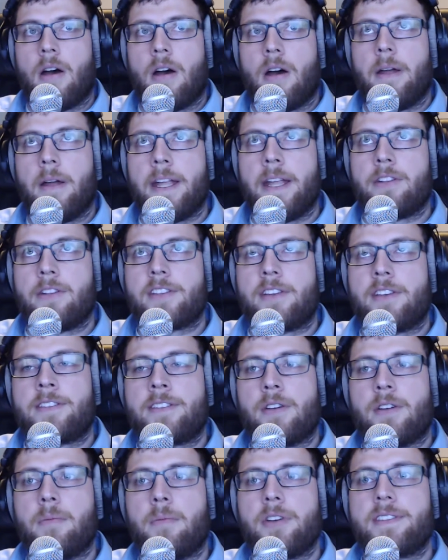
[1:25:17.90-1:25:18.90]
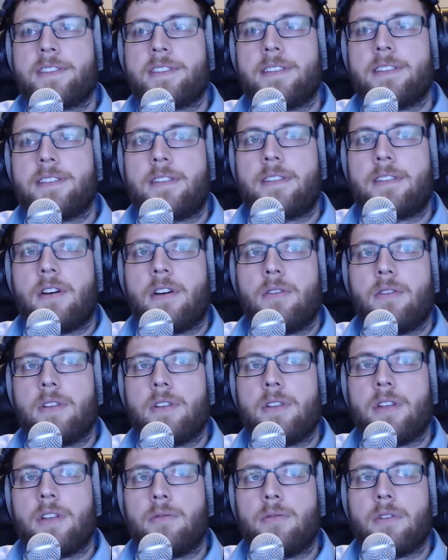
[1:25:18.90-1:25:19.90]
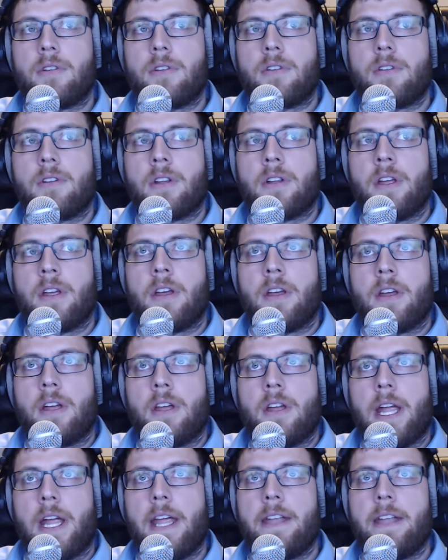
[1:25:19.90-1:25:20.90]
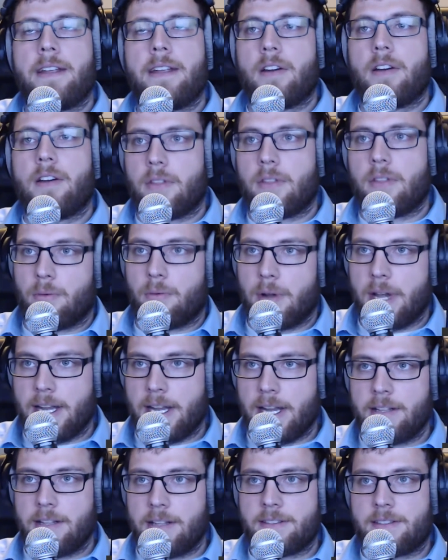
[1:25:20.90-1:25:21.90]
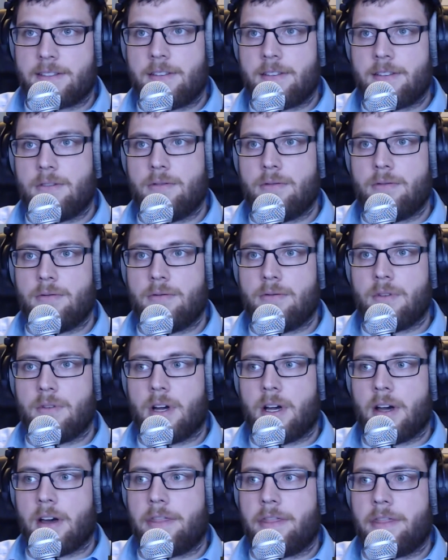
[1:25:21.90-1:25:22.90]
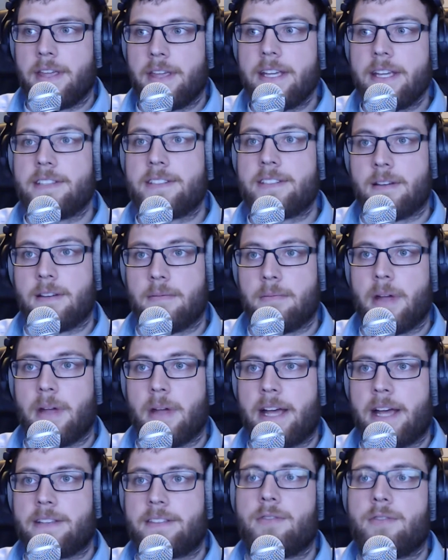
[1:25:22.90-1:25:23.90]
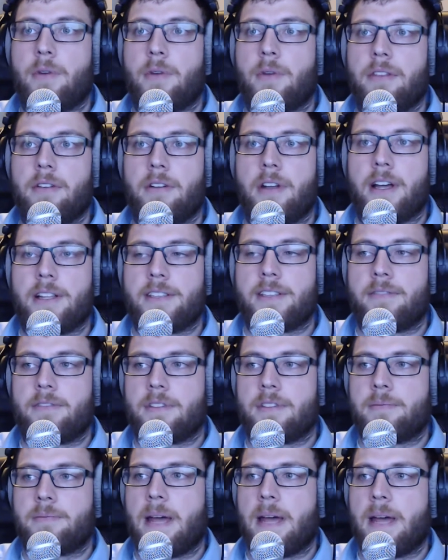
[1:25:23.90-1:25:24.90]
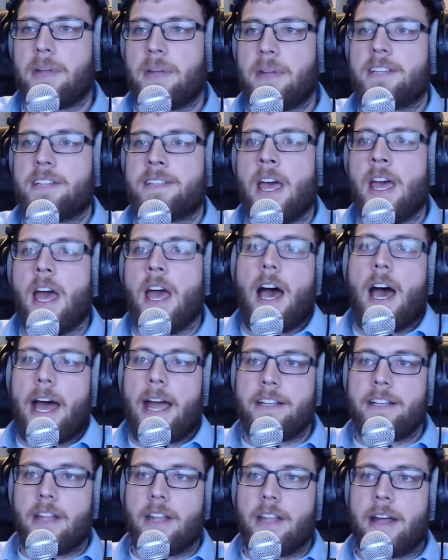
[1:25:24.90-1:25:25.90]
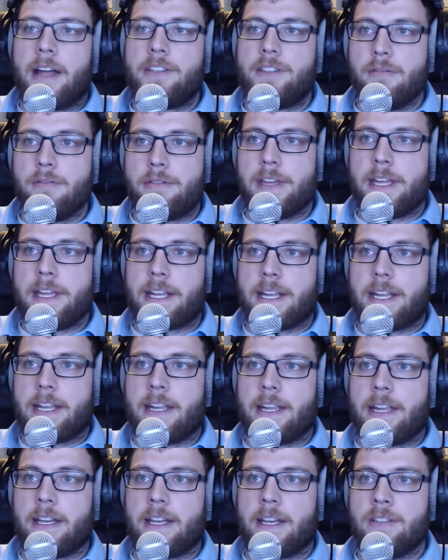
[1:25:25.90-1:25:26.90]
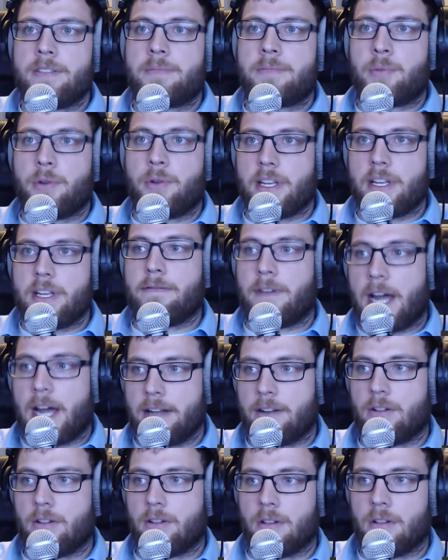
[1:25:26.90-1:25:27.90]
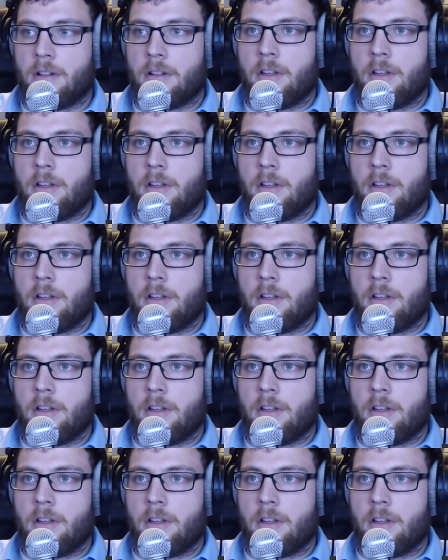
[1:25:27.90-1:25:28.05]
it's almost as though you were handing over the reins to theism as to whether or not suffering is bad, because I do think it is pretty vital,